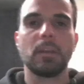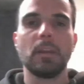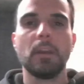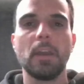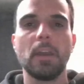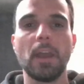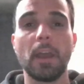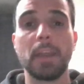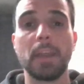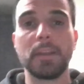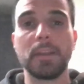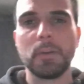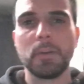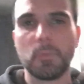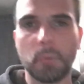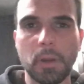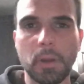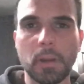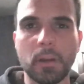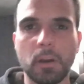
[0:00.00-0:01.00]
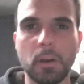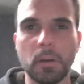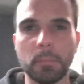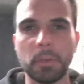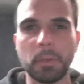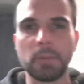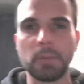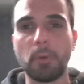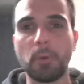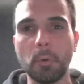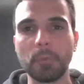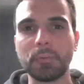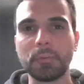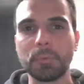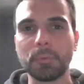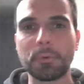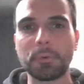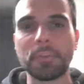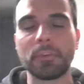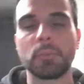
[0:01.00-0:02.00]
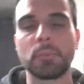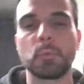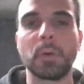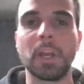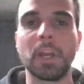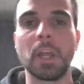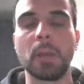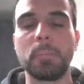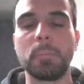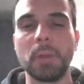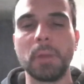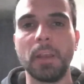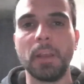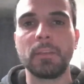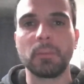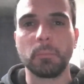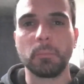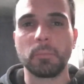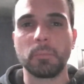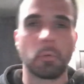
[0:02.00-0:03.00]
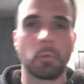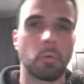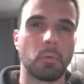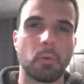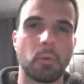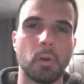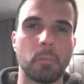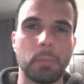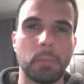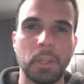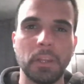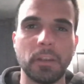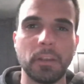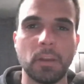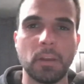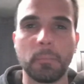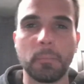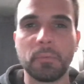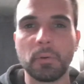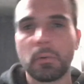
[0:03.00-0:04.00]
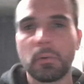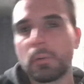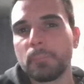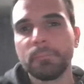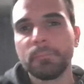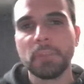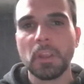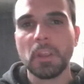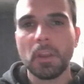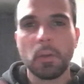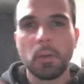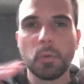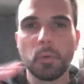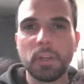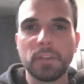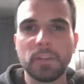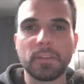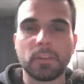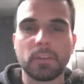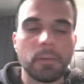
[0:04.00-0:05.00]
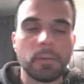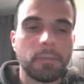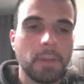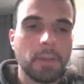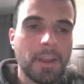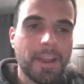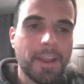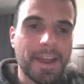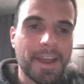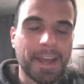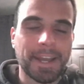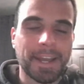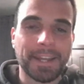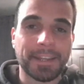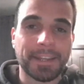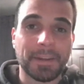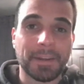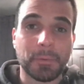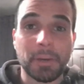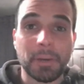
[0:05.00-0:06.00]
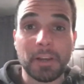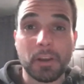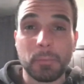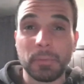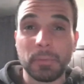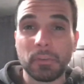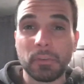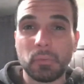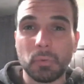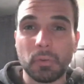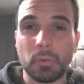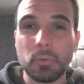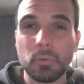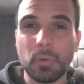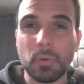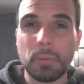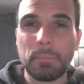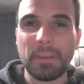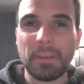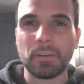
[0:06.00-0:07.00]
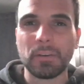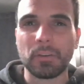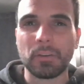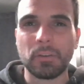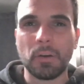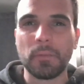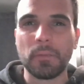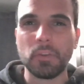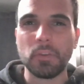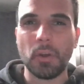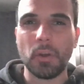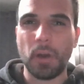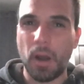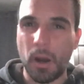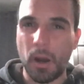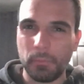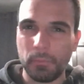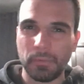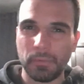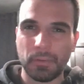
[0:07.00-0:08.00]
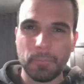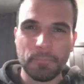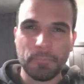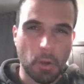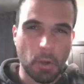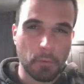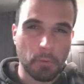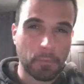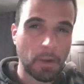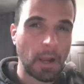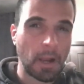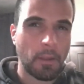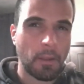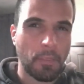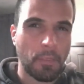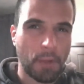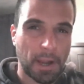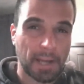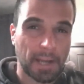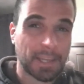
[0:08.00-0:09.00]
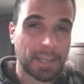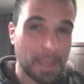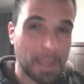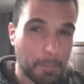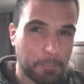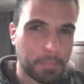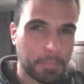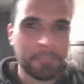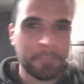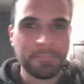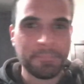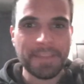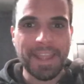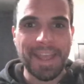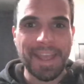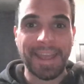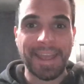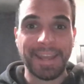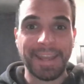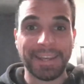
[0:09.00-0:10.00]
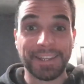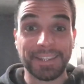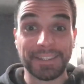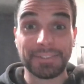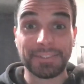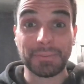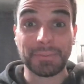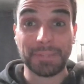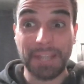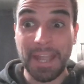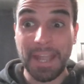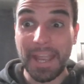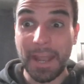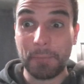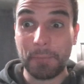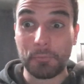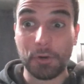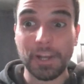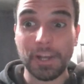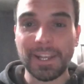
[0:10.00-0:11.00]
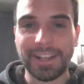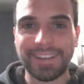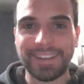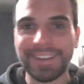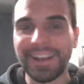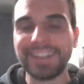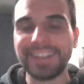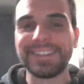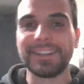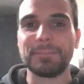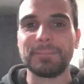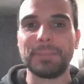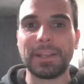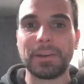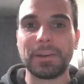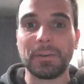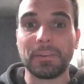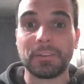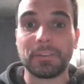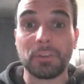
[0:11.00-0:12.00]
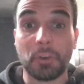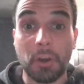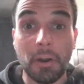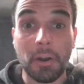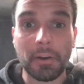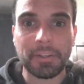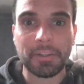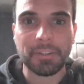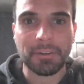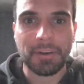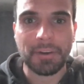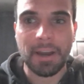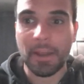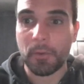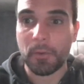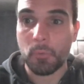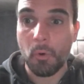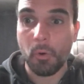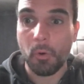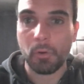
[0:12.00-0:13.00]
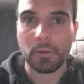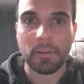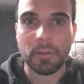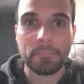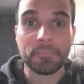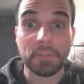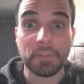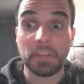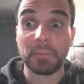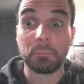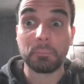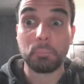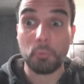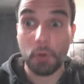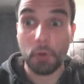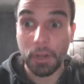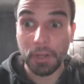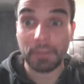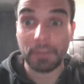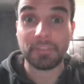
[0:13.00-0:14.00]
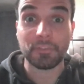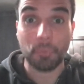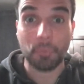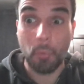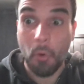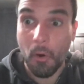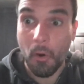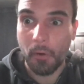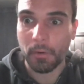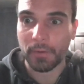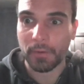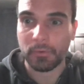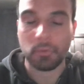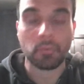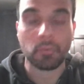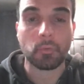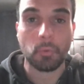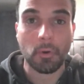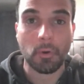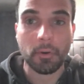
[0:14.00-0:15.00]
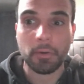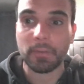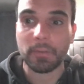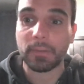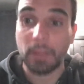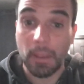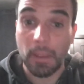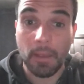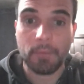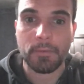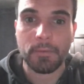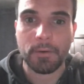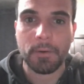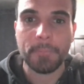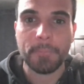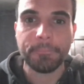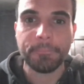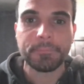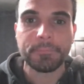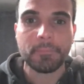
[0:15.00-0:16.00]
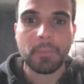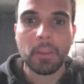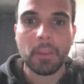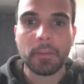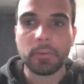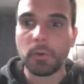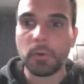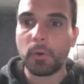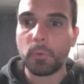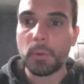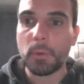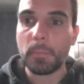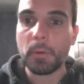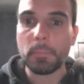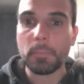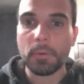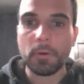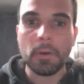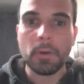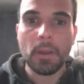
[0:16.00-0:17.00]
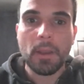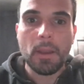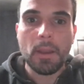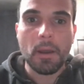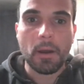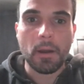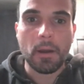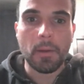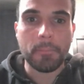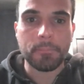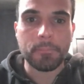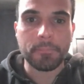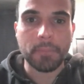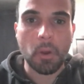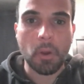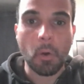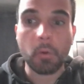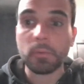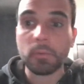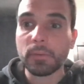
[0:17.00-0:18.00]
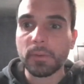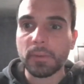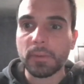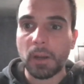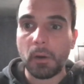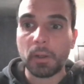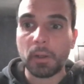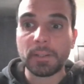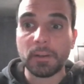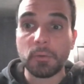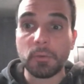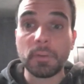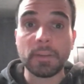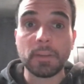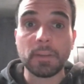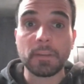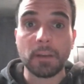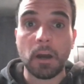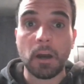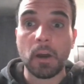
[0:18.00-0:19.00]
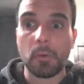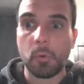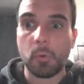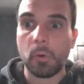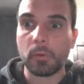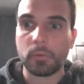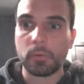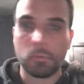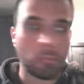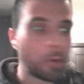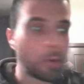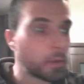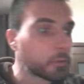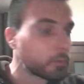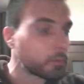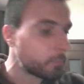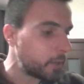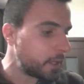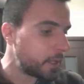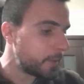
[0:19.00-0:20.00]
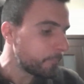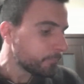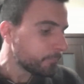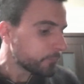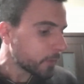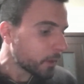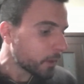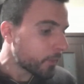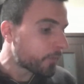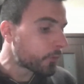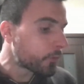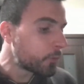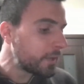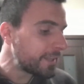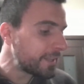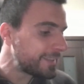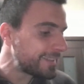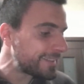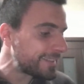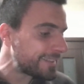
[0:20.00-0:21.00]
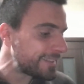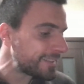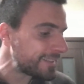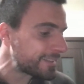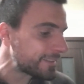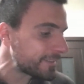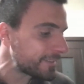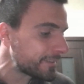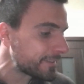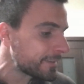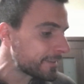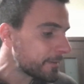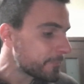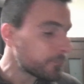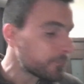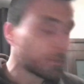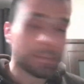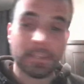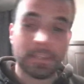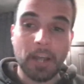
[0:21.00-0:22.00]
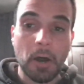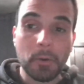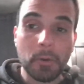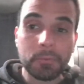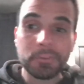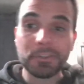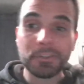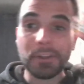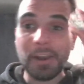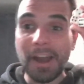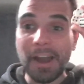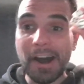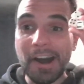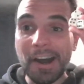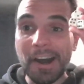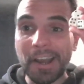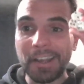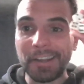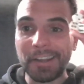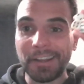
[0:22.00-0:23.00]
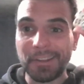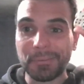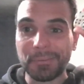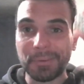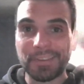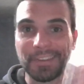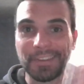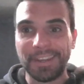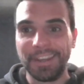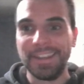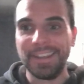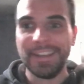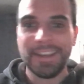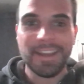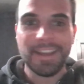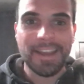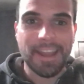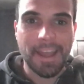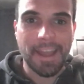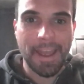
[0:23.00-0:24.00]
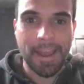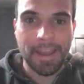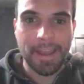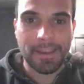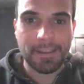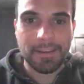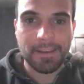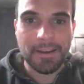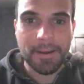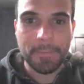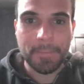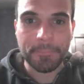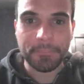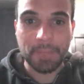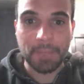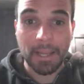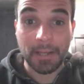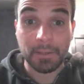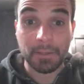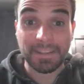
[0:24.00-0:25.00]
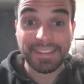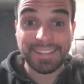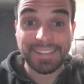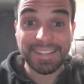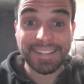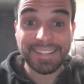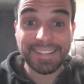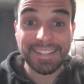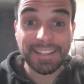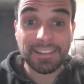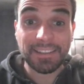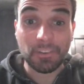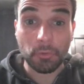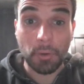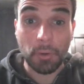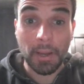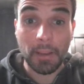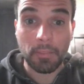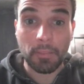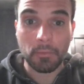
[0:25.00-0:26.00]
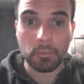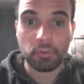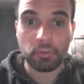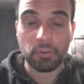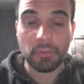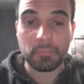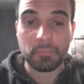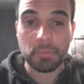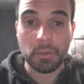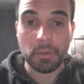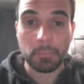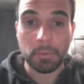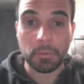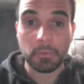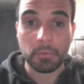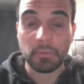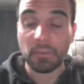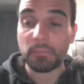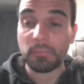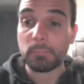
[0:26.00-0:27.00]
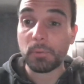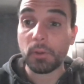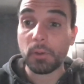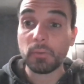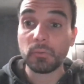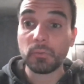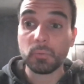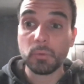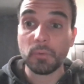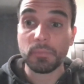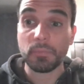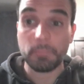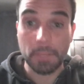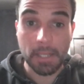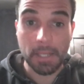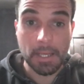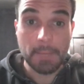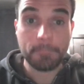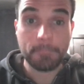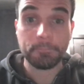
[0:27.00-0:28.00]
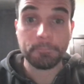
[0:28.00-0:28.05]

Hey, welcome in for some reason where I play some solo role-playing games or weird stuff, and welcome into a new episode of The Hounds of Althra Keep. And today I'm really excited because the character I rolled is pretty strong, it's the strongest ever. So remember, all of those characteristics are rolled randomly 3d6s down the line, as we say. And I got 16 strength, which gives me a bonus of +2 of melee.